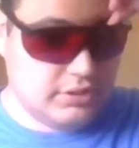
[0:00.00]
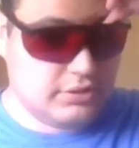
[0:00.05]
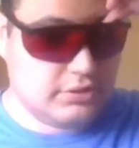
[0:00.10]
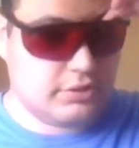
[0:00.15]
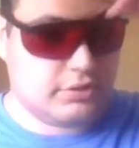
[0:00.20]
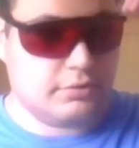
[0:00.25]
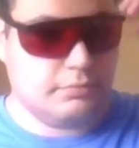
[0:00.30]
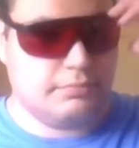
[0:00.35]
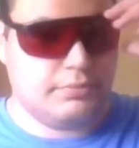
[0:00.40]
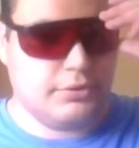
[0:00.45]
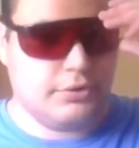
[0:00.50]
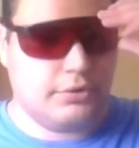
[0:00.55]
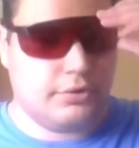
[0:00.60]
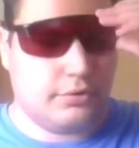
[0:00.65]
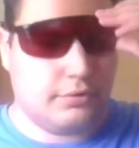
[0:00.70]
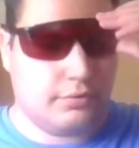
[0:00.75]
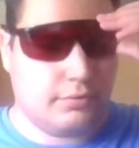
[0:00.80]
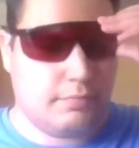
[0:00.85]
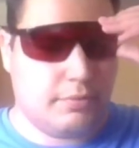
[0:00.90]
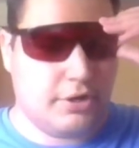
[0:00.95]
computer
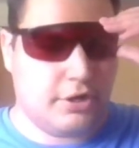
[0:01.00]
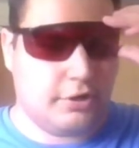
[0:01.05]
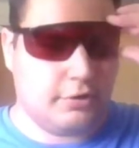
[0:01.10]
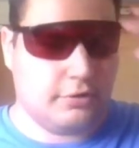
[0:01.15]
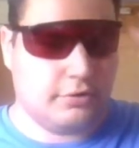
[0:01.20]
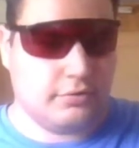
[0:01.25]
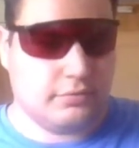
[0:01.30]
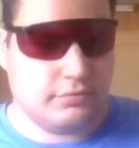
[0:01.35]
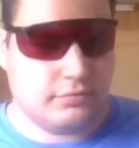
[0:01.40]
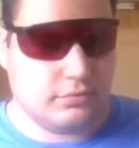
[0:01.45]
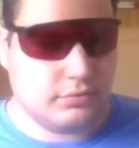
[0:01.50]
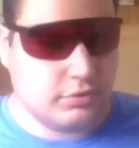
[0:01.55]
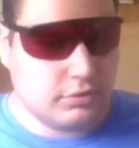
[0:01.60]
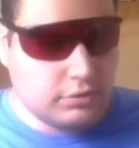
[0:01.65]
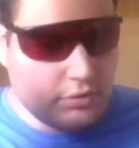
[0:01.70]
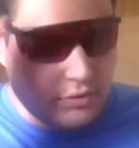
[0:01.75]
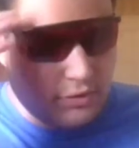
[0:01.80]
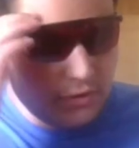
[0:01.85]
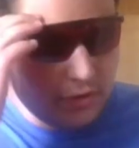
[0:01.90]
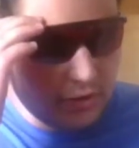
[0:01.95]
repair
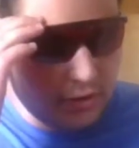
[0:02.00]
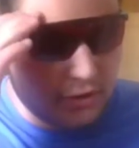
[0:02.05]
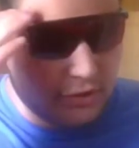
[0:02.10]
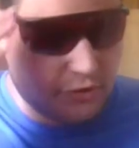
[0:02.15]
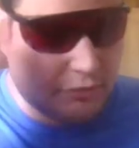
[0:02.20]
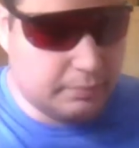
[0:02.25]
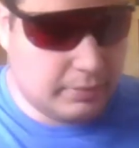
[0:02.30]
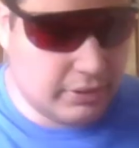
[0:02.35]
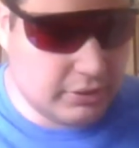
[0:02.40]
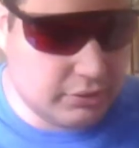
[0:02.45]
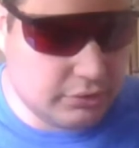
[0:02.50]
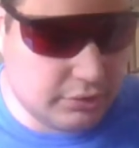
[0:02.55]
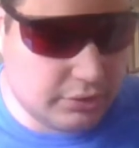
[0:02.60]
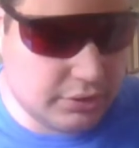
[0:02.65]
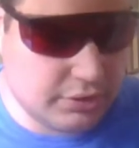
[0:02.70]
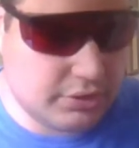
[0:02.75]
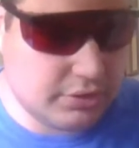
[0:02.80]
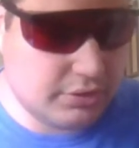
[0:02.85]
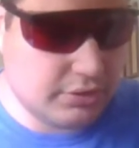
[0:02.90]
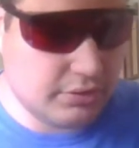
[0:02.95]

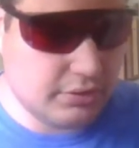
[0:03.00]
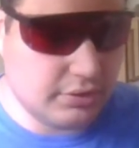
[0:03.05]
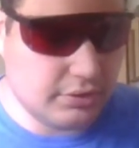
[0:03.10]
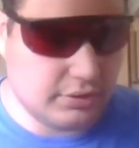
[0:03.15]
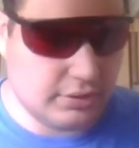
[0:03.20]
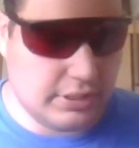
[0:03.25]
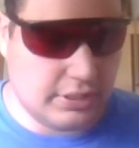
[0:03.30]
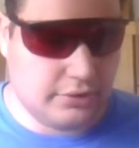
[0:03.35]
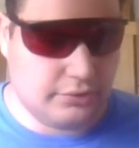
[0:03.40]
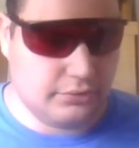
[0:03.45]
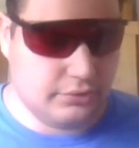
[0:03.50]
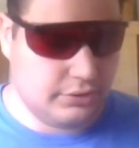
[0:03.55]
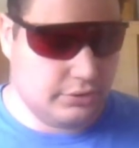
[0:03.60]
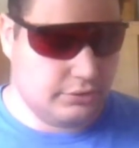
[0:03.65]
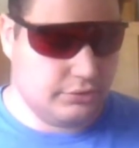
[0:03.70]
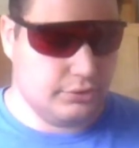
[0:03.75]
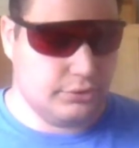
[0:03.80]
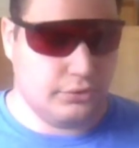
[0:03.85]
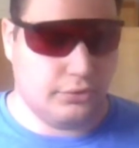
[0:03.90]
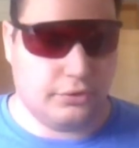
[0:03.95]
specialist down in
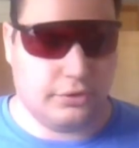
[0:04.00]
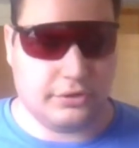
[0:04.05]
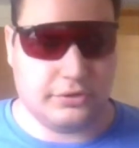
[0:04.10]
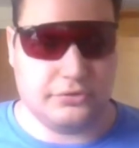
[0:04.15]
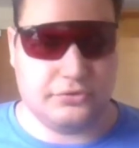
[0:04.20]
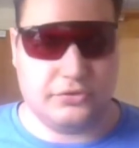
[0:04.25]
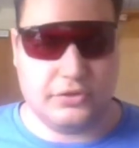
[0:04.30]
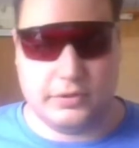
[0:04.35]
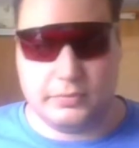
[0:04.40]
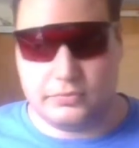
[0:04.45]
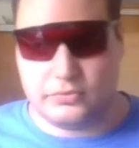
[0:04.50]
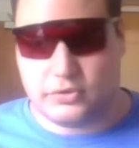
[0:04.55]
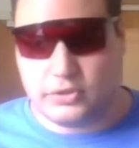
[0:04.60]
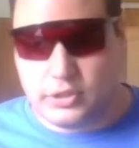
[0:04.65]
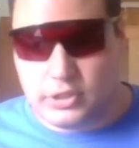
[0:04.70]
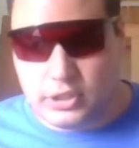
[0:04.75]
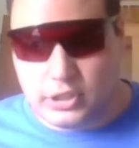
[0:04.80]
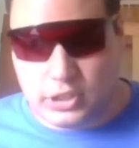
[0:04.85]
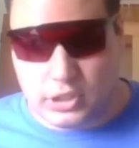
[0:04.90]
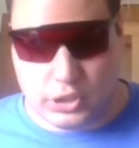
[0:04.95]
New York. His name's
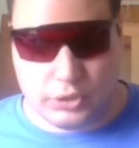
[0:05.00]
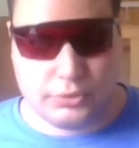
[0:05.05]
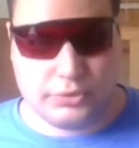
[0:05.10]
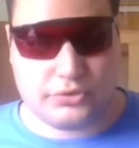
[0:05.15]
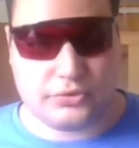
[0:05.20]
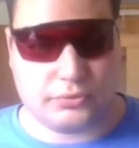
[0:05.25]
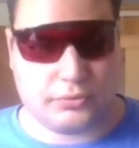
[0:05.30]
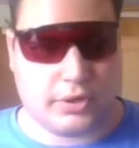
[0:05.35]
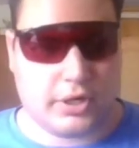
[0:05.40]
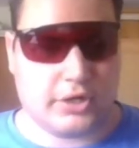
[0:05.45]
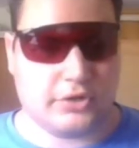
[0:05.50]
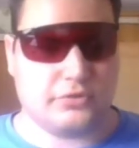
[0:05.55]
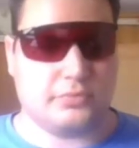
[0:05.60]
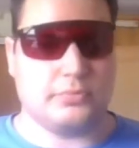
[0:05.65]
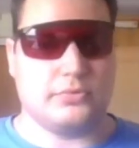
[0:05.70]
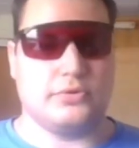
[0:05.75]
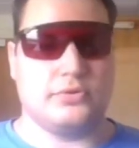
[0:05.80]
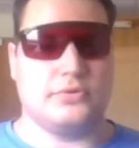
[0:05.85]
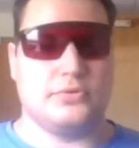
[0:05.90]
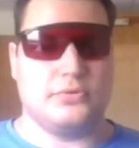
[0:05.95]

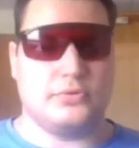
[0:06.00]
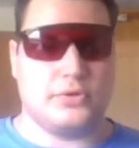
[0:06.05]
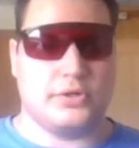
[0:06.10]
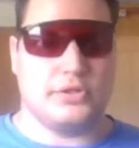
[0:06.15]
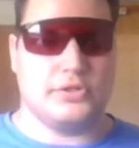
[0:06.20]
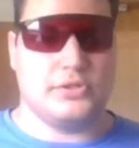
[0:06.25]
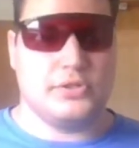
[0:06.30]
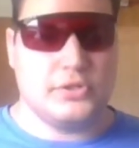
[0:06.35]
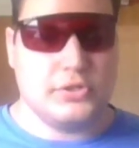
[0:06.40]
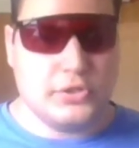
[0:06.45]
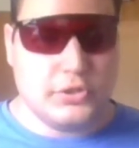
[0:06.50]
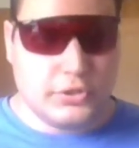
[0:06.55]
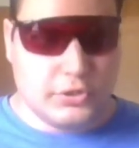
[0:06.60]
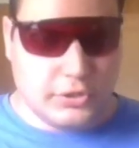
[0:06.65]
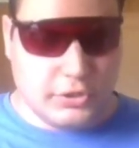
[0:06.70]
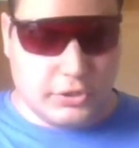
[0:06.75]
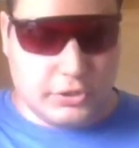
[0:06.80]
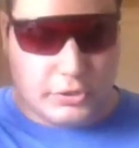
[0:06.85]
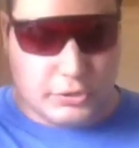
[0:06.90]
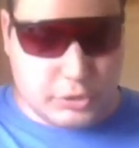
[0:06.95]
Rossman, right?
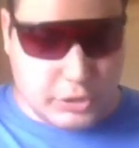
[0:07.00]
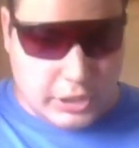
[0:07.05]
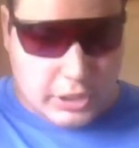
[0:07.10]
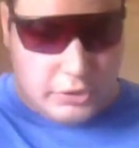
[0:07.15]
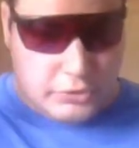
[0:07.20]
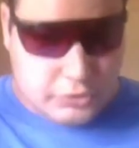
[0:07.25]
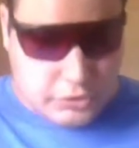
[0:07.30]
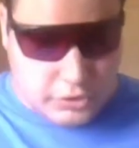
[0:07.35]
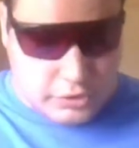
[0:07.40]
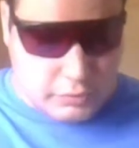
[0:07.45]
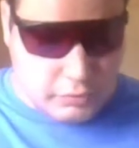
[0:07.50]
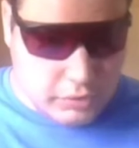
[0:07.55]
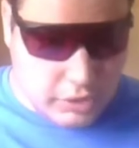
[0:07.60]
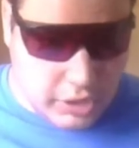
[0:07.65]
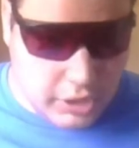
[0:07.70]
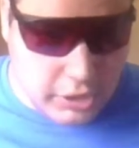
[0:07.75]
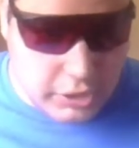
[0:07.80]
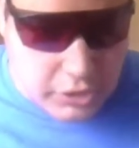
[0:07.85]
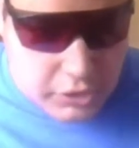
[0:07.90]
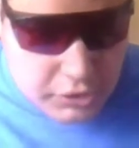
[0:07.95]
Shout out to him.
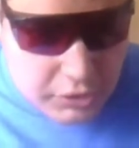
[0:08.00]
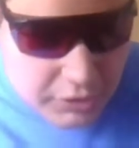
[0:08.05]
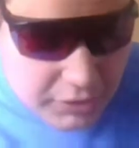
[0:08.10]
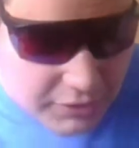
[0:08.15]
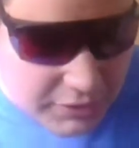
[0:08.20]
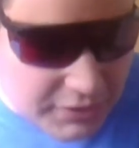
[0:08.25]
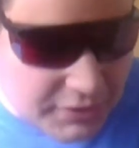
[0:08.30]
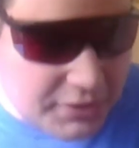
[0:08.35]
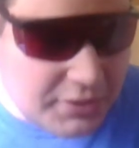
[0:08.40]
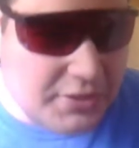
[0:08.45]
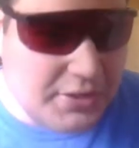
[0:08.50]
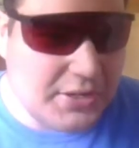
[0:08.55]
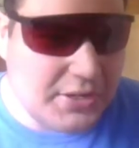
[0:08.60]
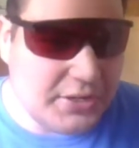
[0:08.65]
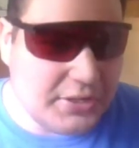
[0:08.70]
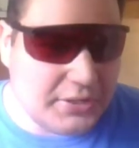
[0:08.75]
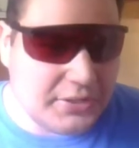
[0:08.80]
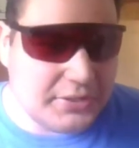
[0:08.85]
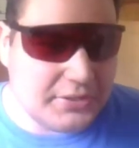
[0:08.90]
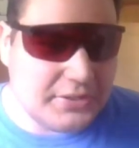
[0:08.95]
Hi.
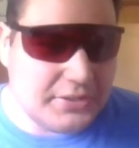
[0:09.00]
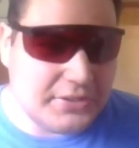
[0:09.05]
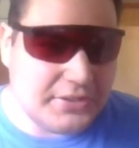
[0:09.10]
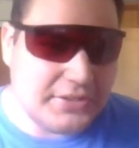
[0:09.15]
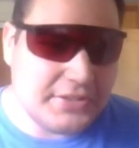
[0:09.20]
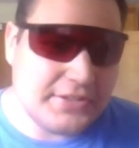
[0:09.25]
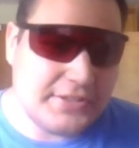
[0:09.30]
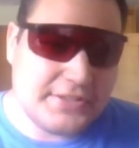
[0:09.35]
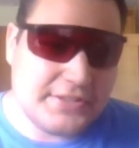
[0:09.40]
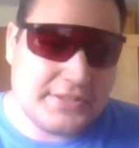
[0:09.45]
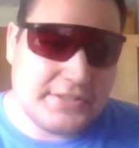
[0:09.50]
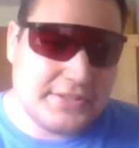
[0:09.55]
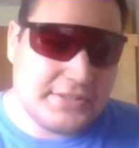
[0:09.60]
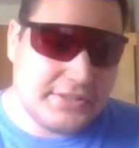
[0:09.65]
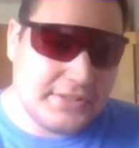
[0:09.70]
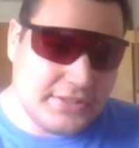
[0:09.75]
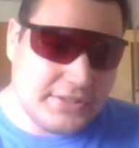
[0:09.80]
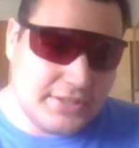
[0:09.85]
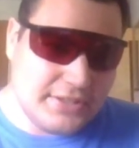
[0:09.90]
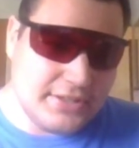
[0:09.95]
And
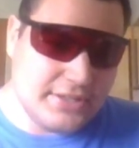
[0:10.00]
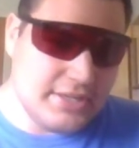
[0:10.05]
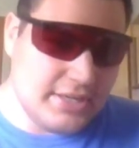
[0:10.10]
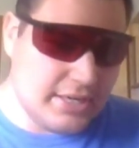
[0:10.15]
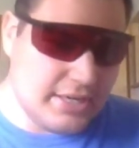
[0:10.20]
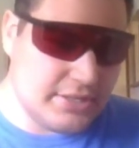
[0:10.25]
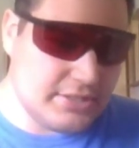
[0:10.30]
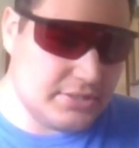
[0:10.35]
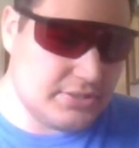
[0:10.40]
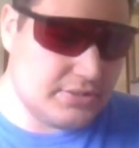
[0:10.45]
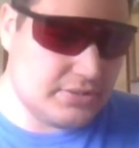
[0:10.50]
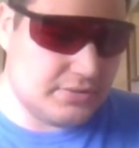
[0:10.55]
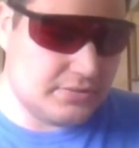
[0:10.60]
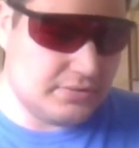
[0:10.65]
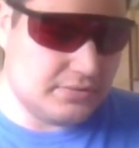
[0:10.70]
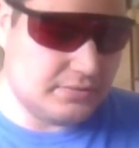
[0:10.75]
he has